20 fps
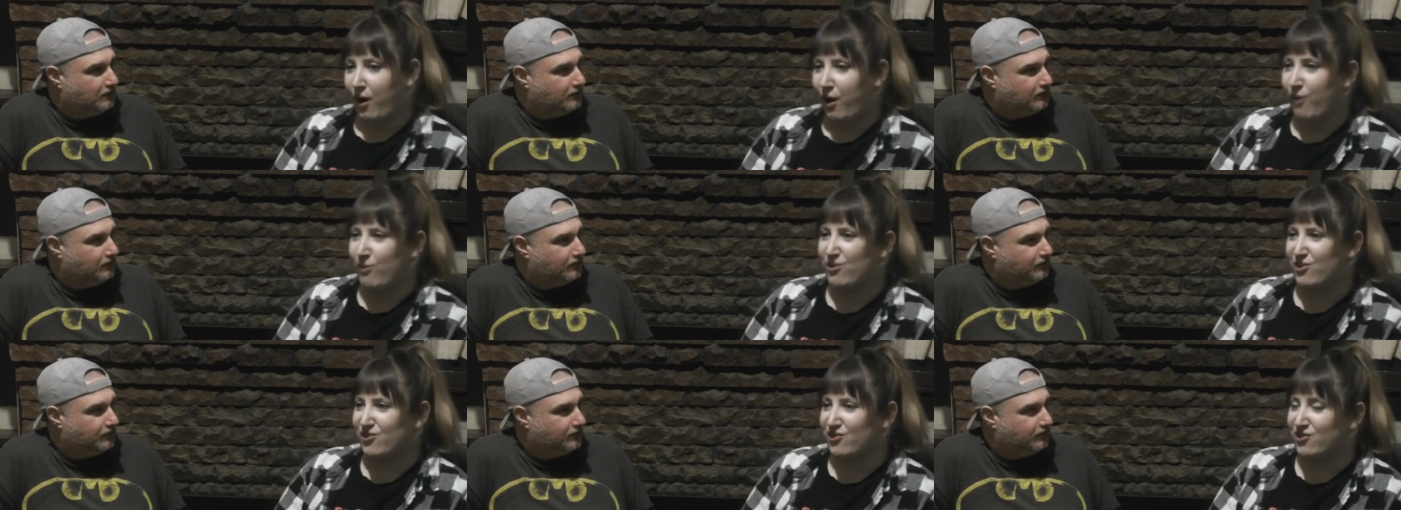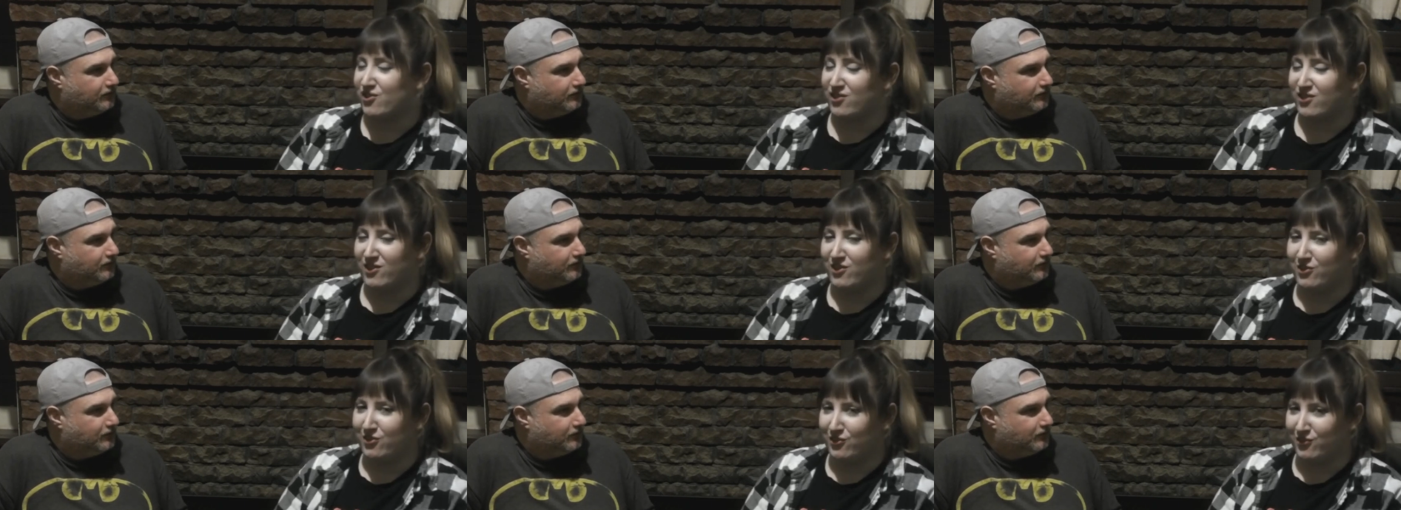Speaker 1: Oh, it's
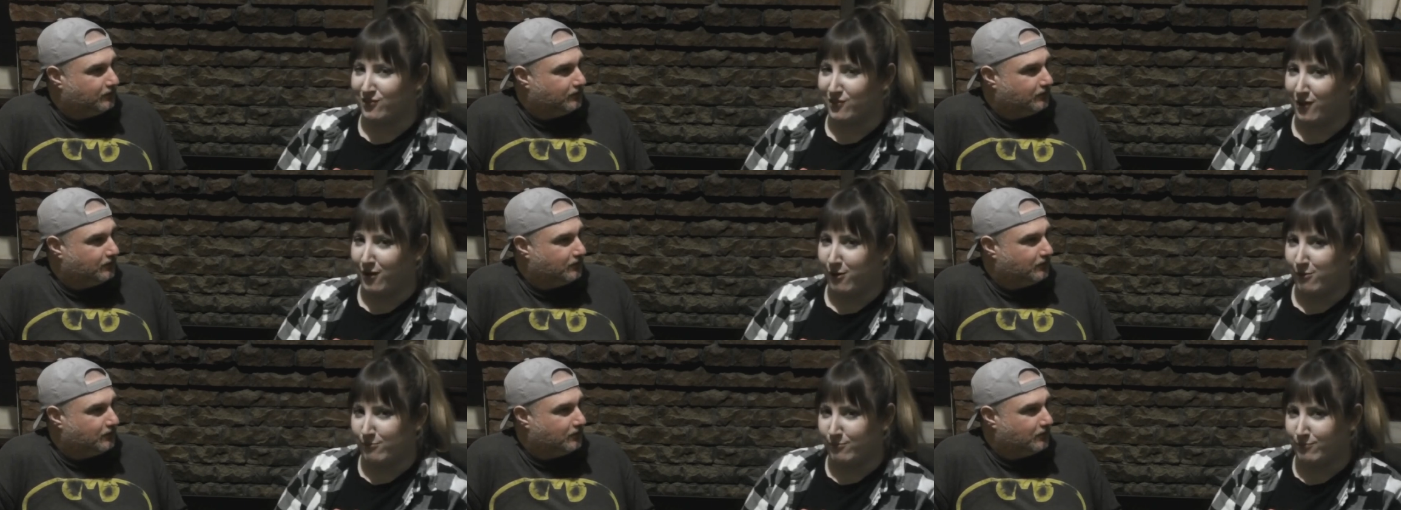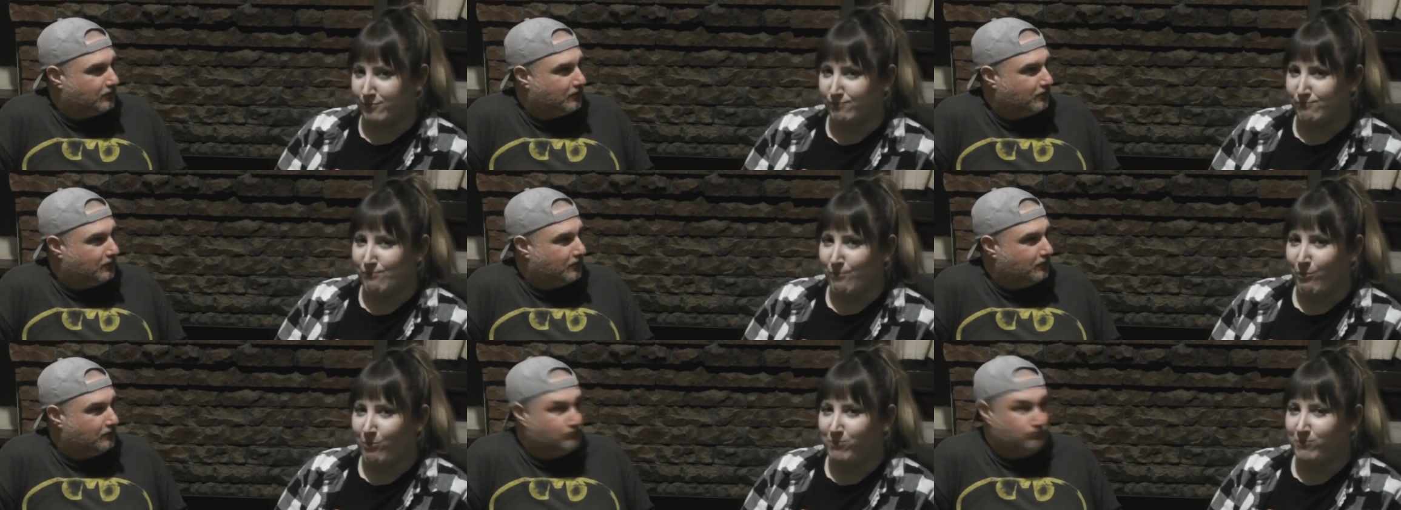delicious gum.
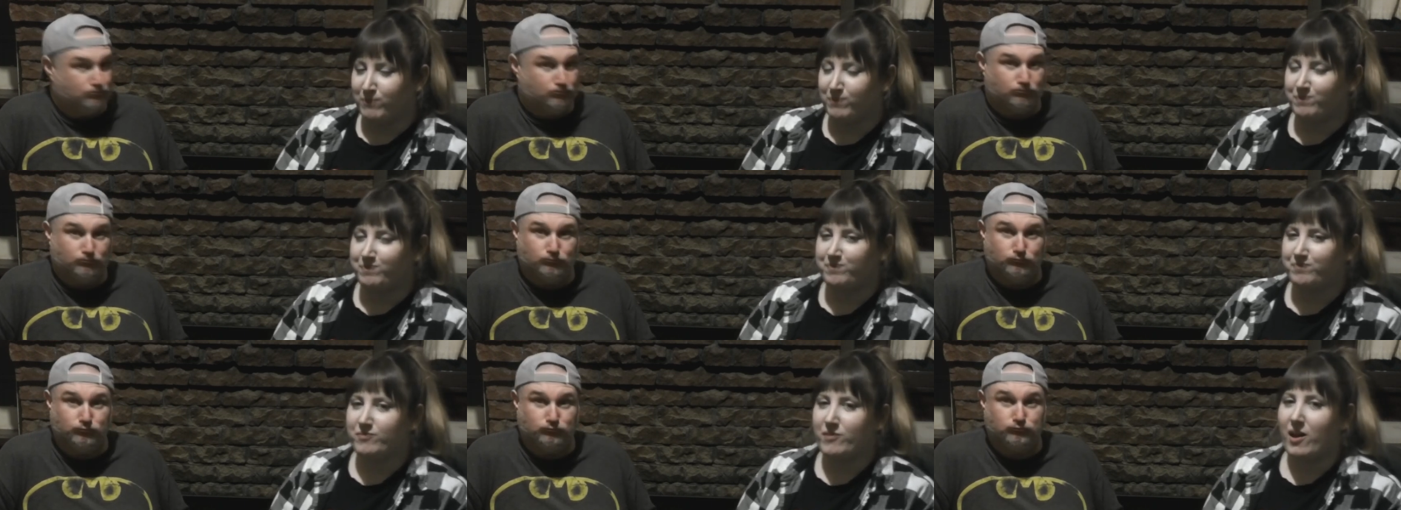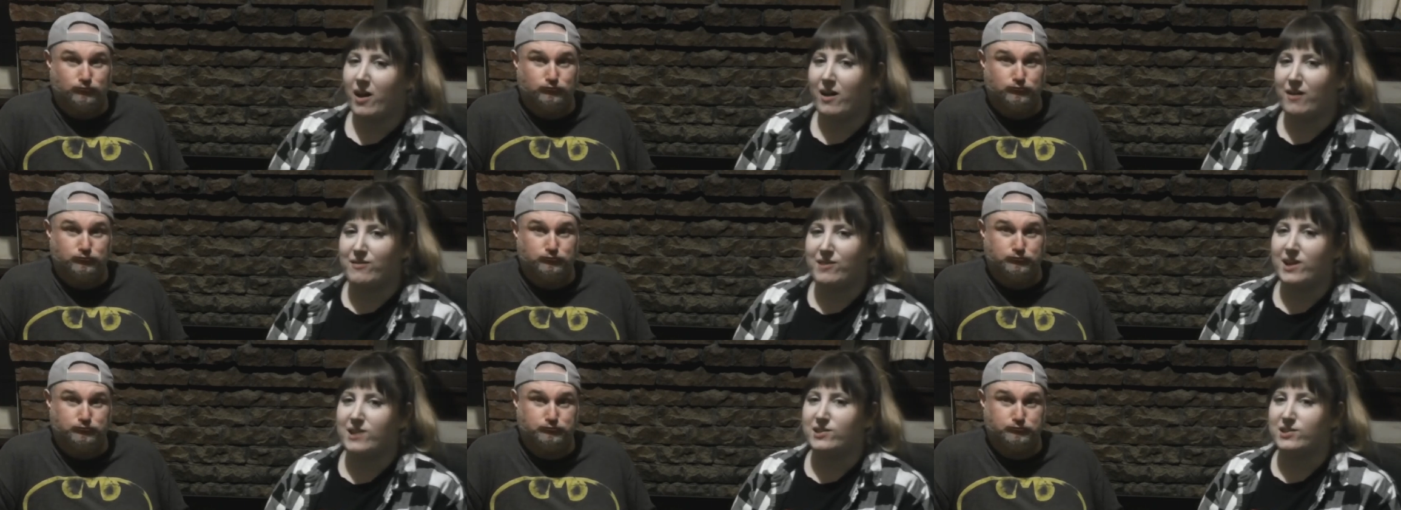
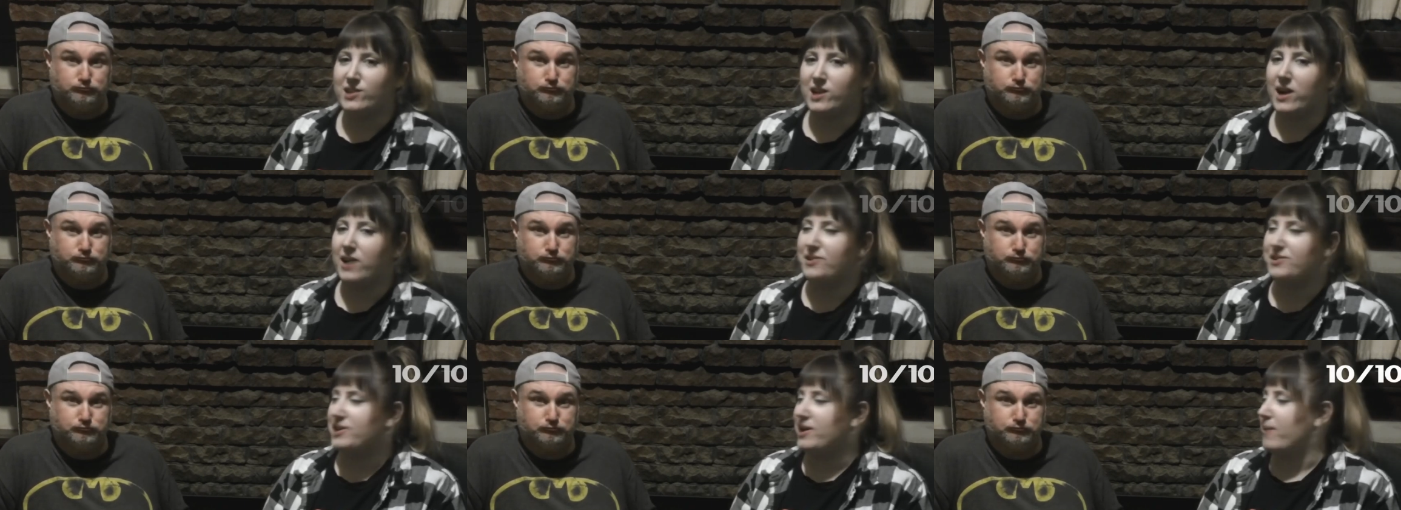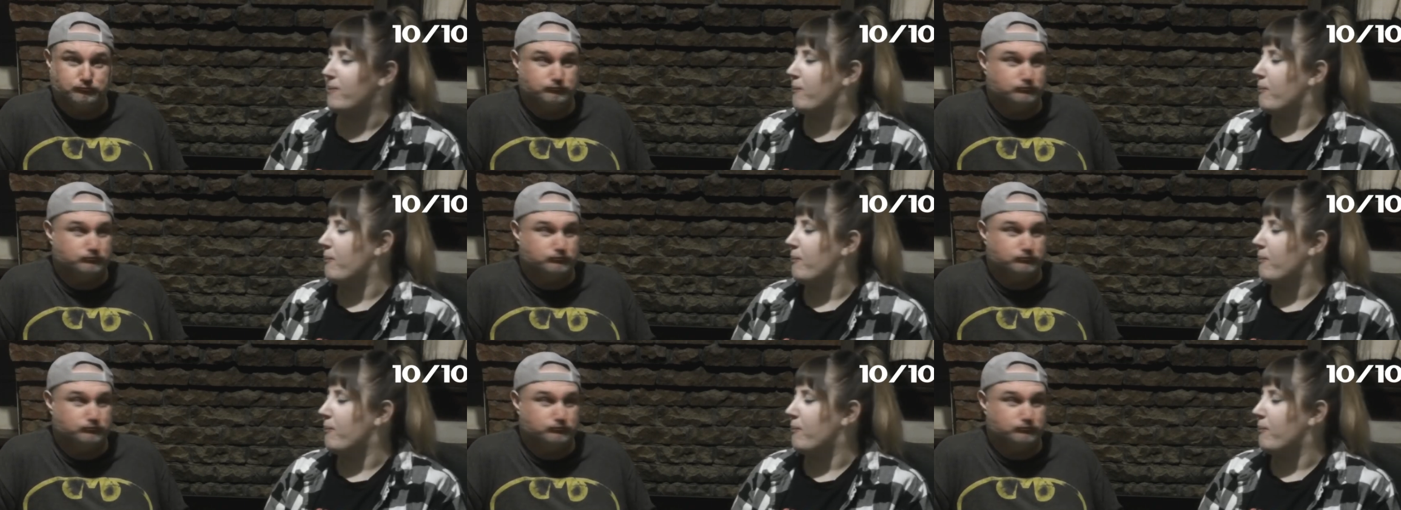I bet it's 10 out of 10.